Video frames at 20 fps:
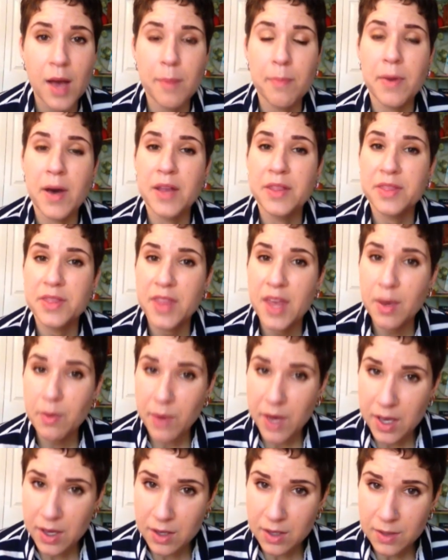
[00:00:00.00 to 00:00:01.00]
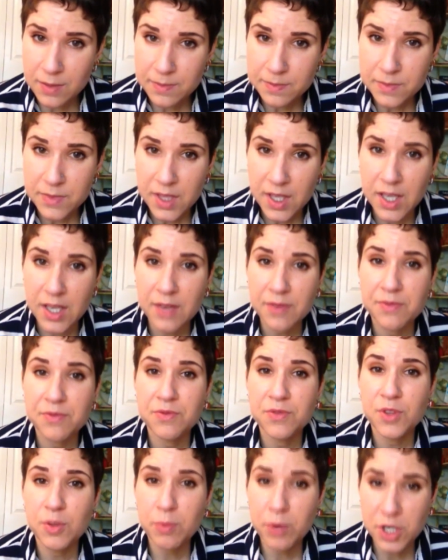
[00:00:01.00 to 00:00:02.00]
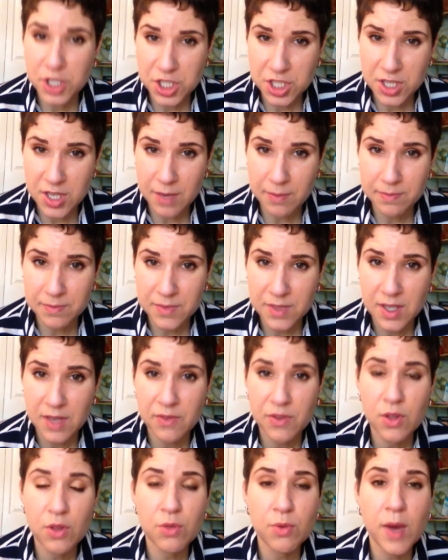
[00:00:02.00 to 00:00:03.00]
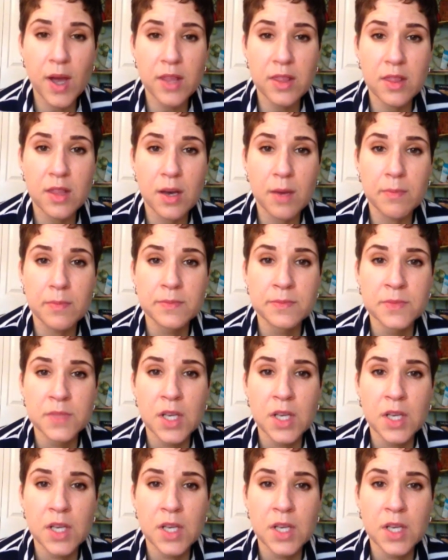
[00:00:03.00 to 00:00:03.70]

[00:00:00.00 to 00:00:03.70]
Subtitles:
But they will if you push them, if you threaten them.